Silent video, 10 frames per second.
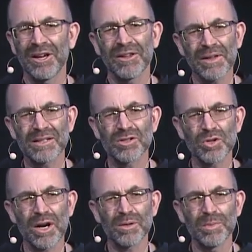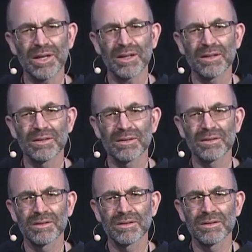And that struck me.
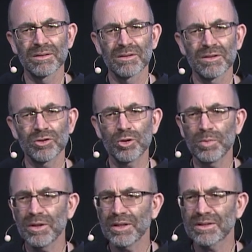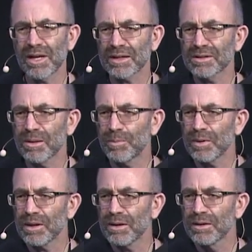Jubilee is not
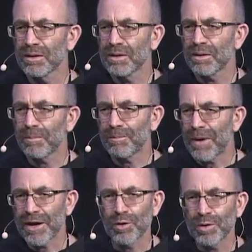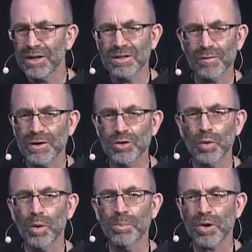simply my own
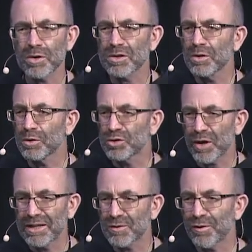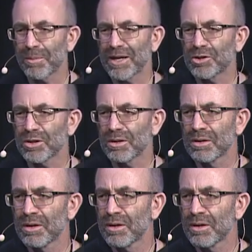individual personal transformation.